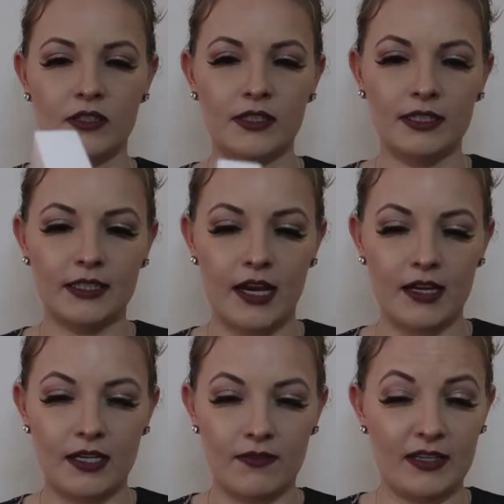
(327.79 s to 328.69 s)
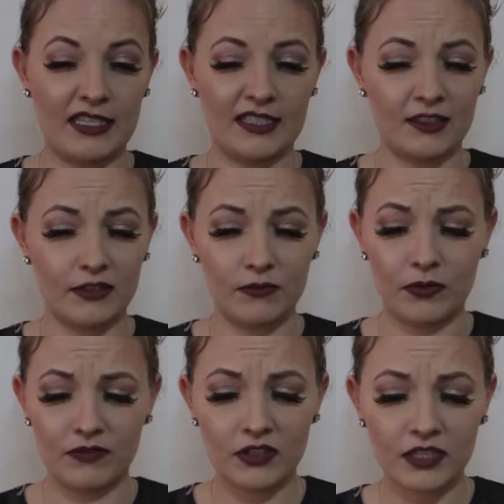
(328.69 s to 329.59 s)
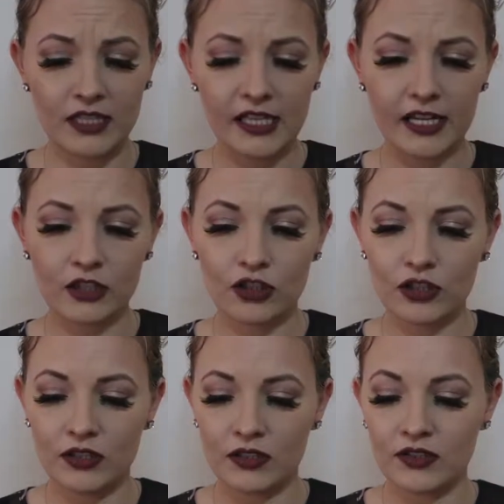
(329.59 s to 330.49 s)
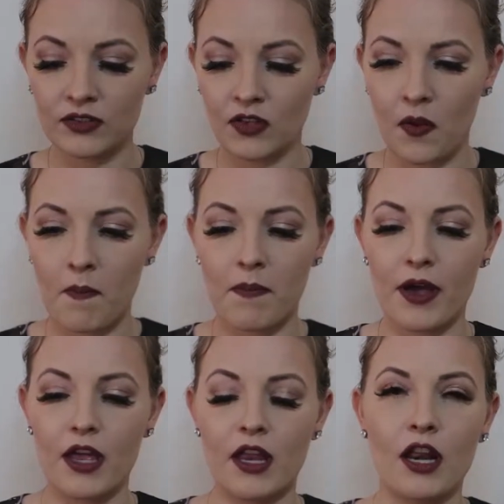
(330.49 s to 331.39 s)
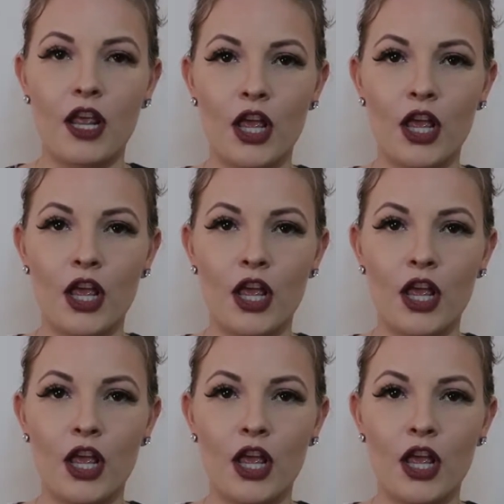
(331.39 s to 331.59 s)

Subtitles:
this is kind of, I guess, one of their collections, but